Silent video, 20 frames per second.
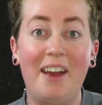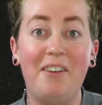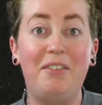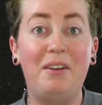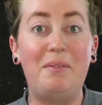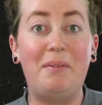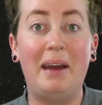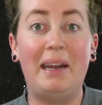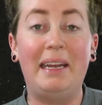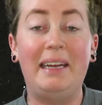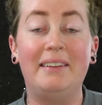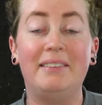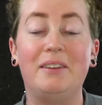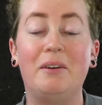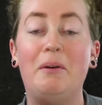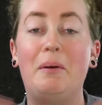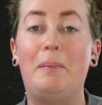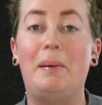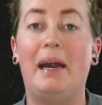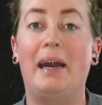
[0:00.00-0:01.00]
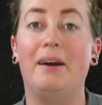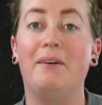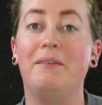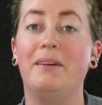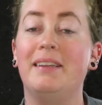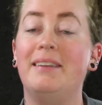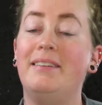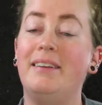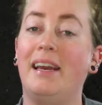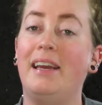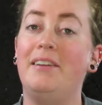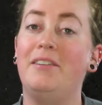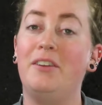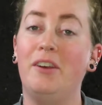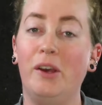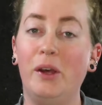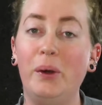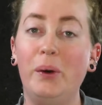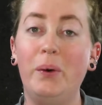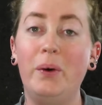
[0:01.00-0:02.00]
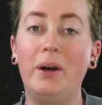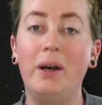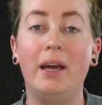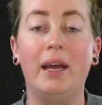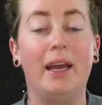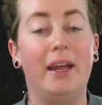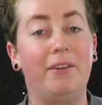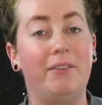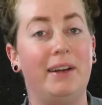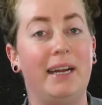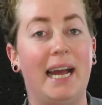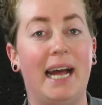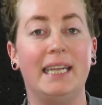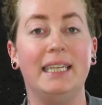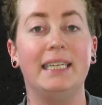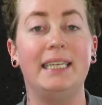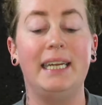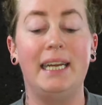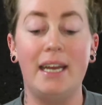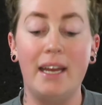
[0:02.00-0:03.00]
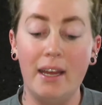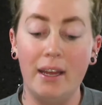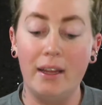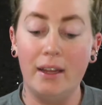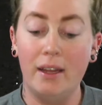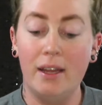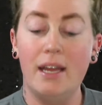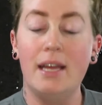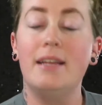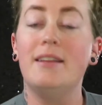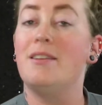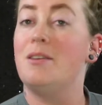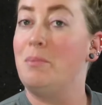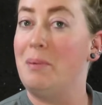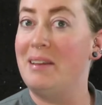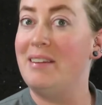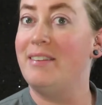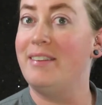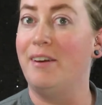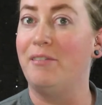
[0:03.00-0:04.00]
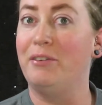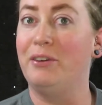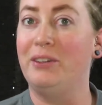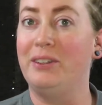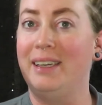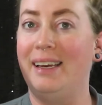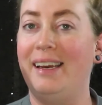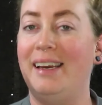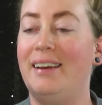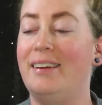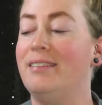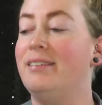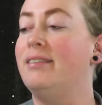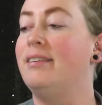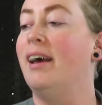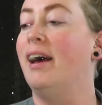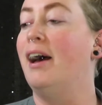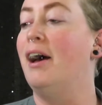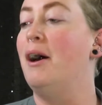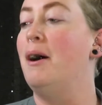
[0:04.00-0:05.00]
everybody, so we're back with day 2. In reality, it's been several days.